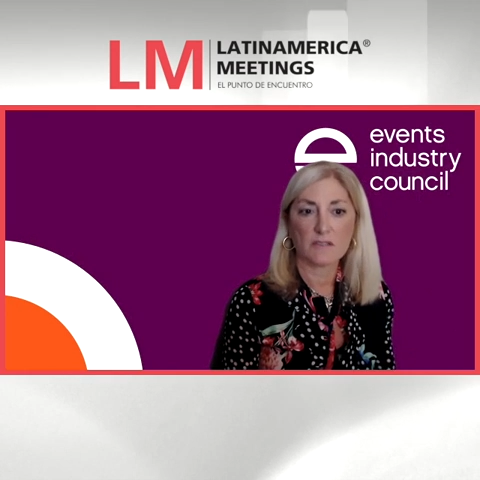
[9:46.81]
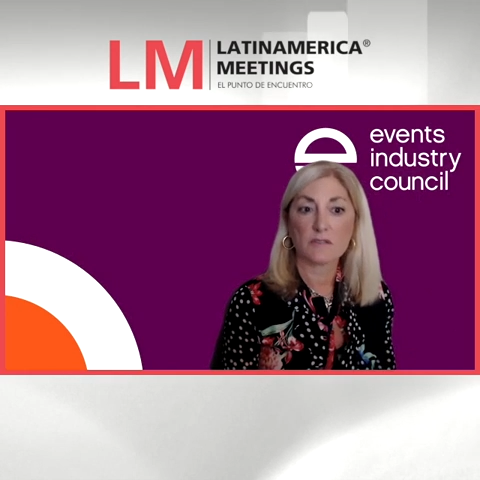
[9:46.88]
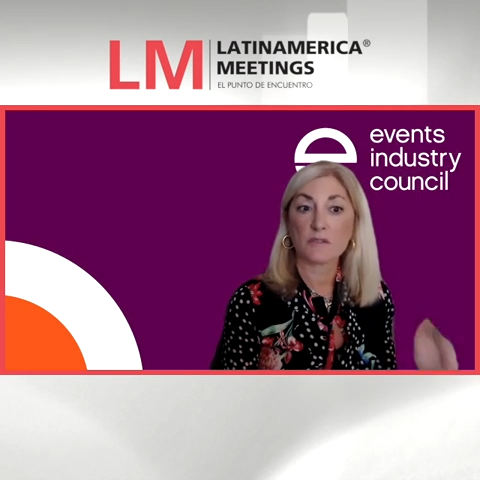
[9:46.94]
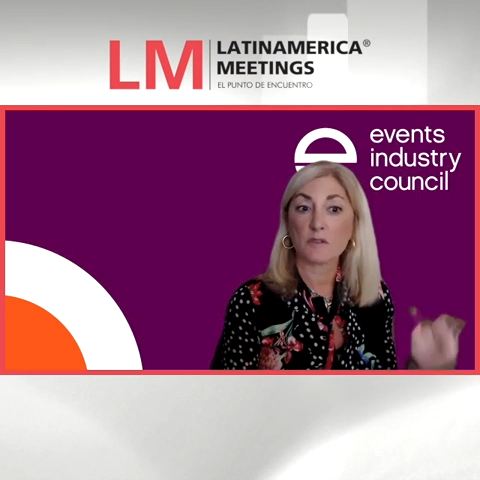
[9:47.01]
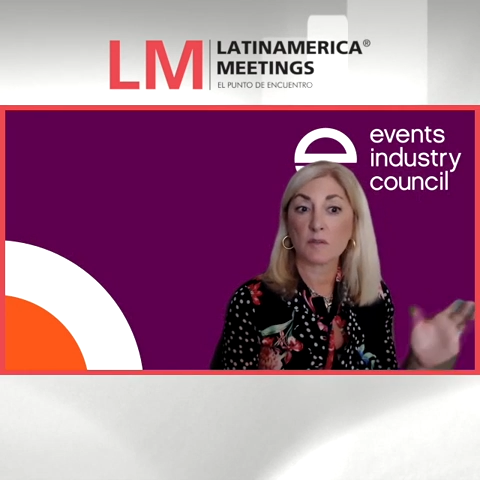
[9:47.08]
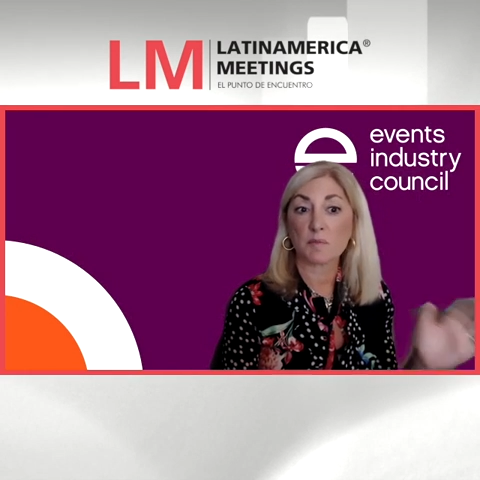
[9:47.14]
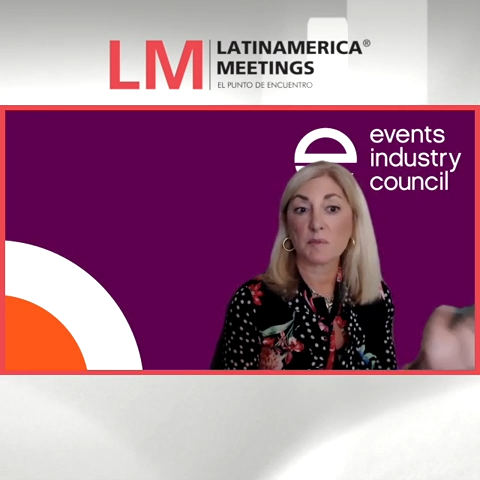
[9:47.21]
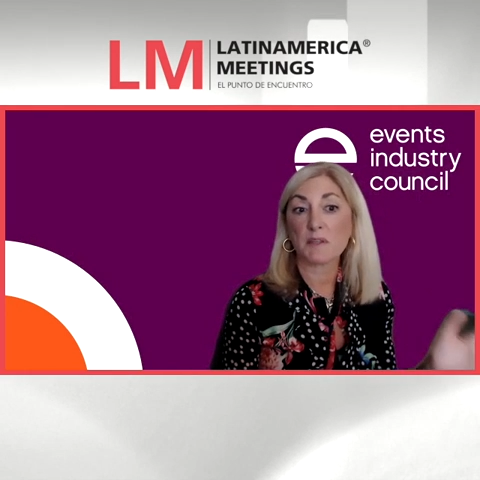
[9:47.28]

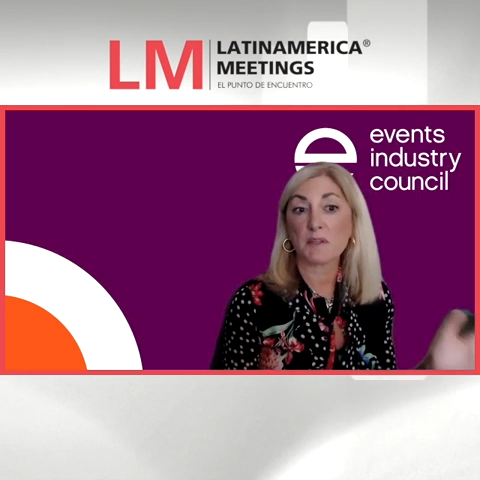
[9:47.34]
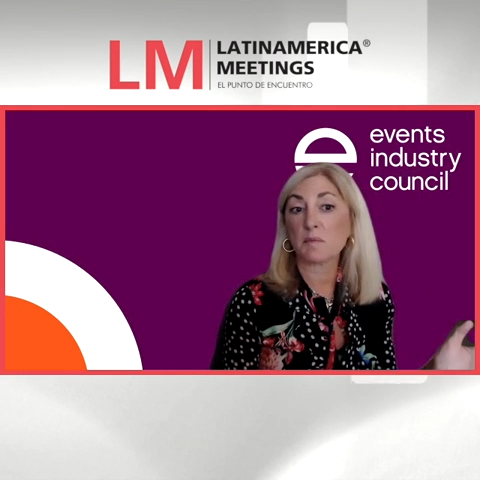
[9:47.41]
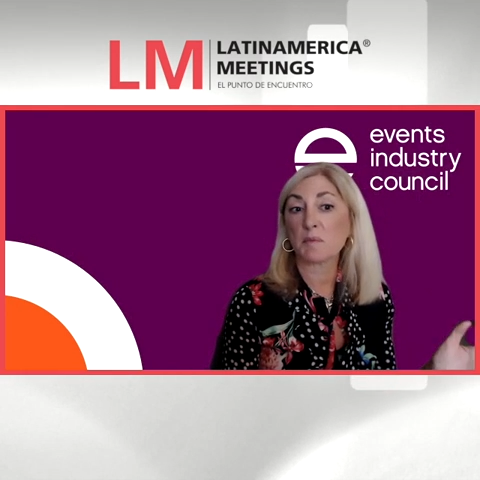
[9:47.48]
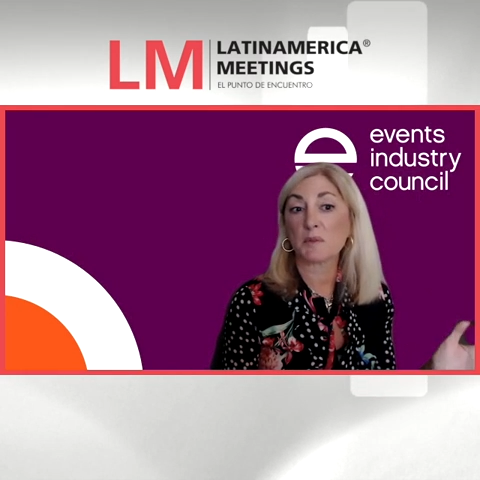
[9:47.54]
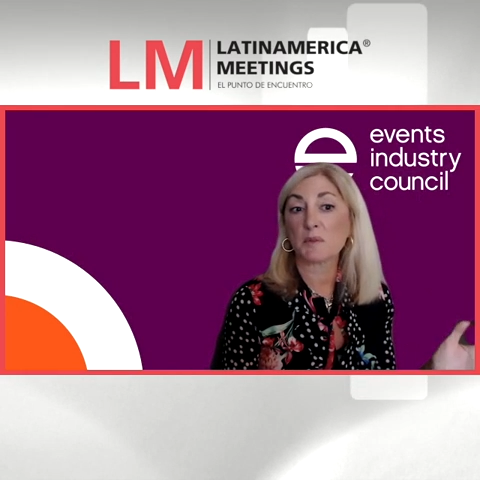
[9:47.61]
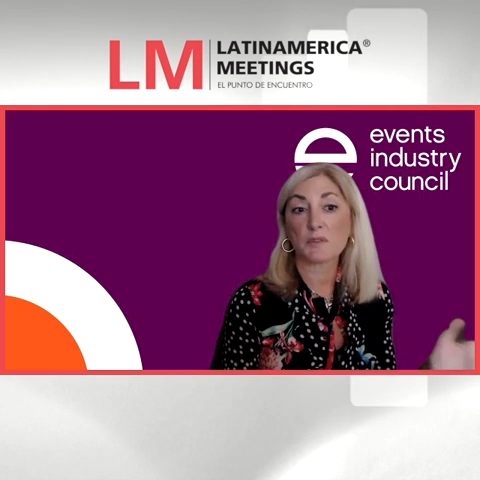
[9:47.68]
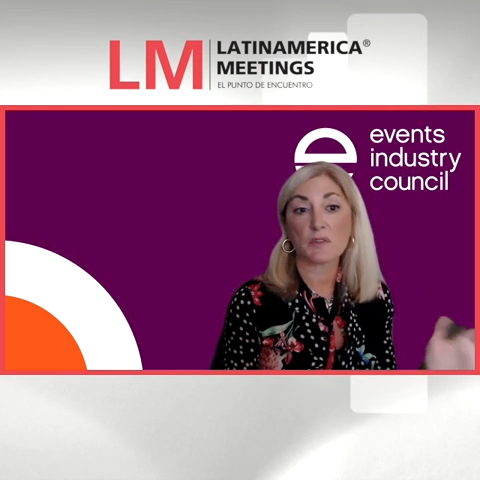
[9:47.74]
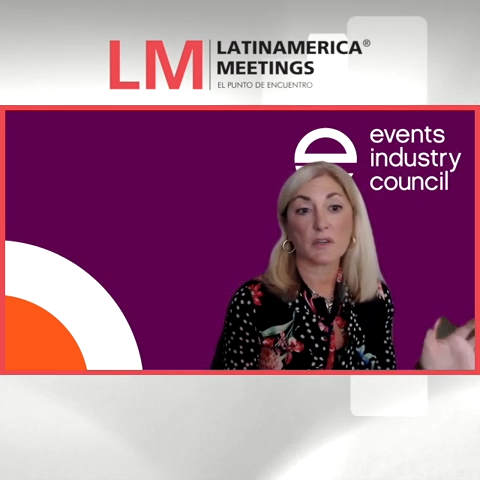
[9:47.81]
so that
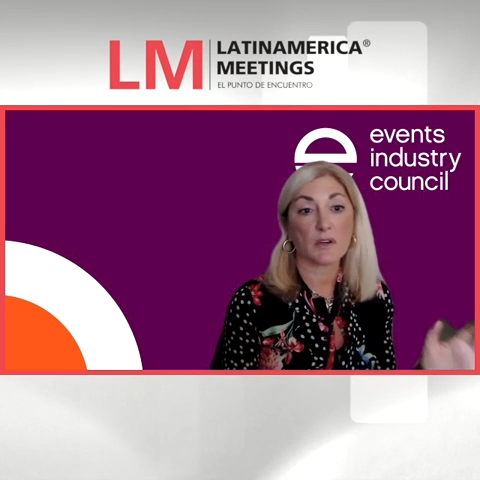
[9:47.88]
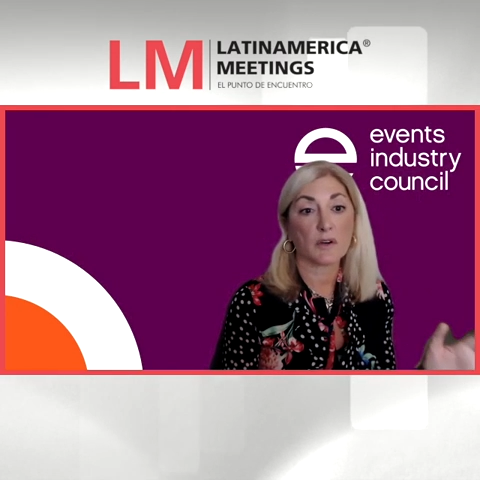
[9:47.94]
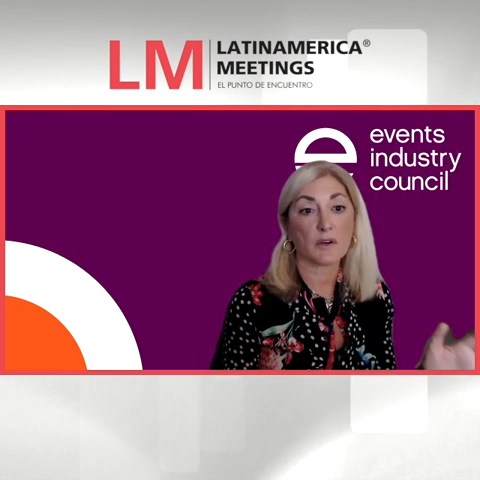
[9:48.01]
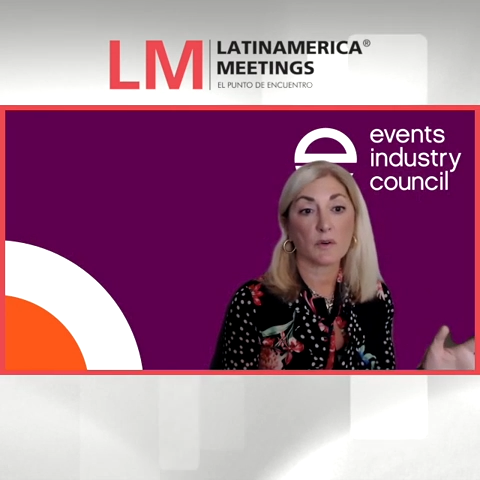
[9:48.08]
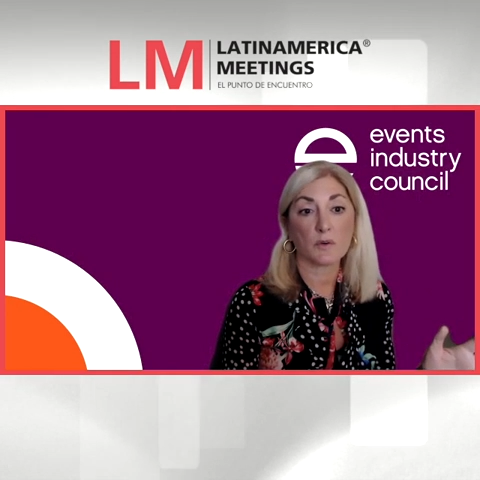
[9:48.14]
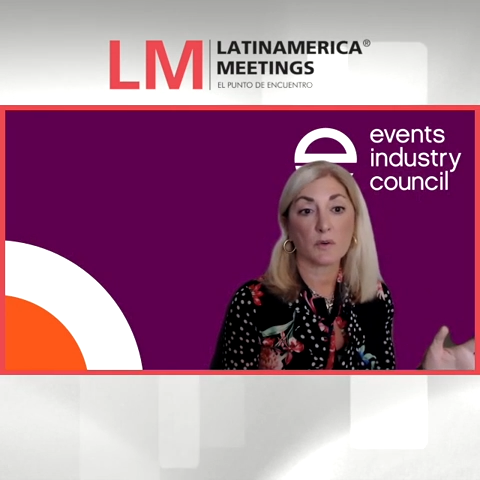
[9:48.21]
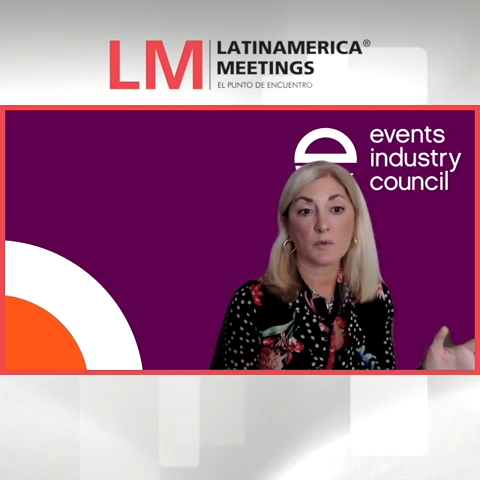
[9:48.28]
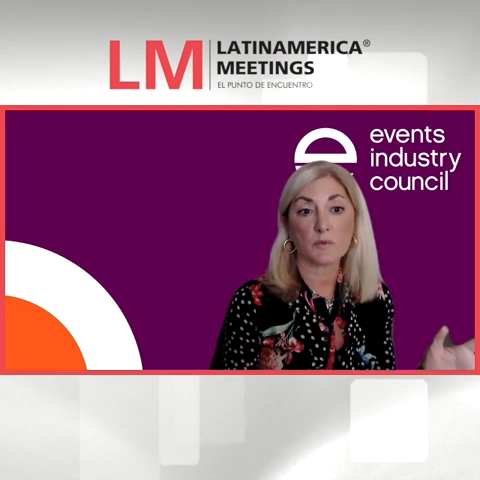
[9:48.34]
people
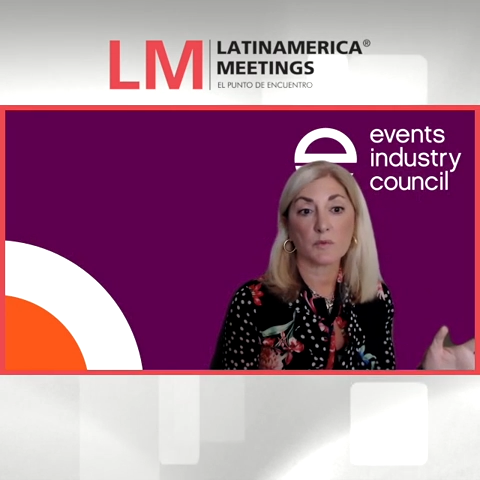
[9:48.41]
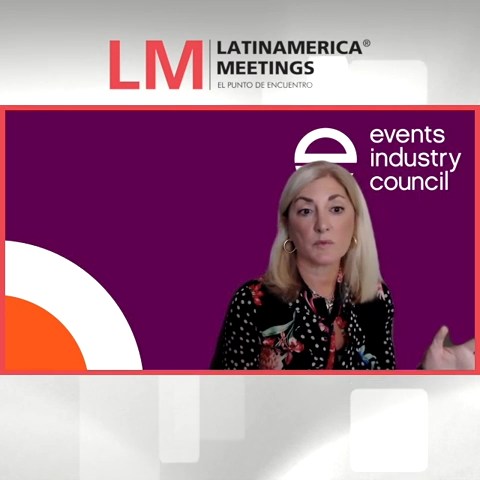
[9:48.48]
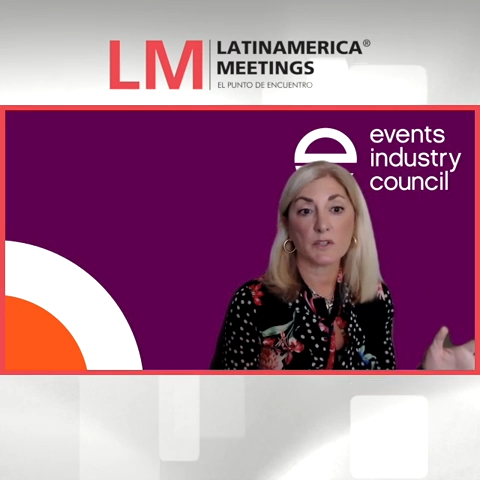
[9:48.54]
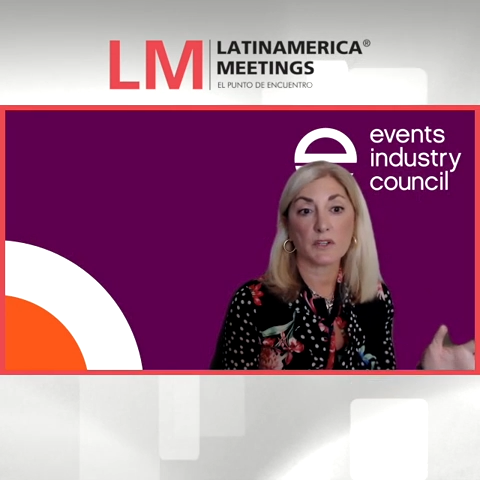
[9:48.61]
know,